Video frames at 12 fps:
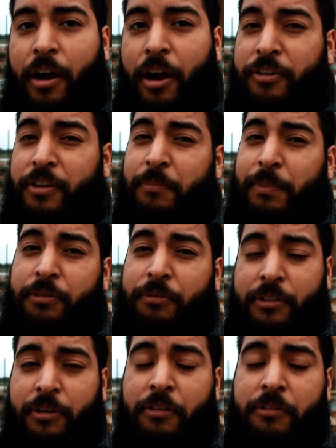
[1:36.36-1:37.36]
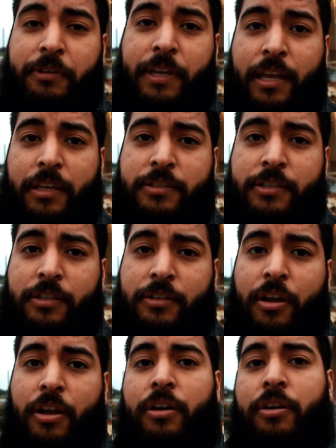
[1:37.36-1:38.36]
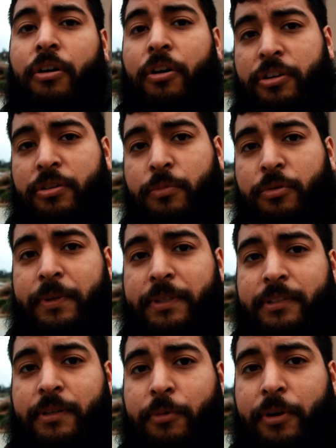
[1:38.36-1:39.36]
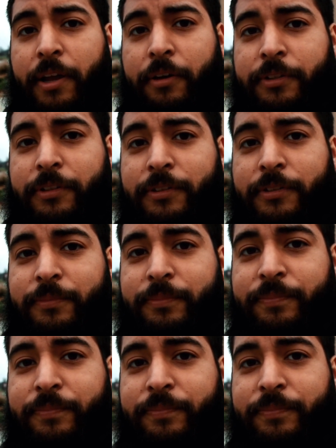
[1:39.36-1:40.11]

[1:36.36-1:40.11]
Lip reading: are you going to be doing on location or are you moving somewhere else.